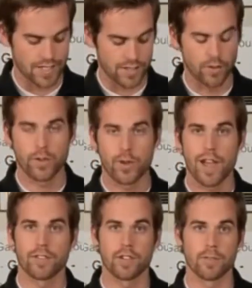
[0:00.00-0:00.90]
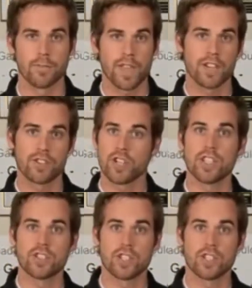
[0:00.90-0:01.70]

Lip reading: So if you have your hydration engine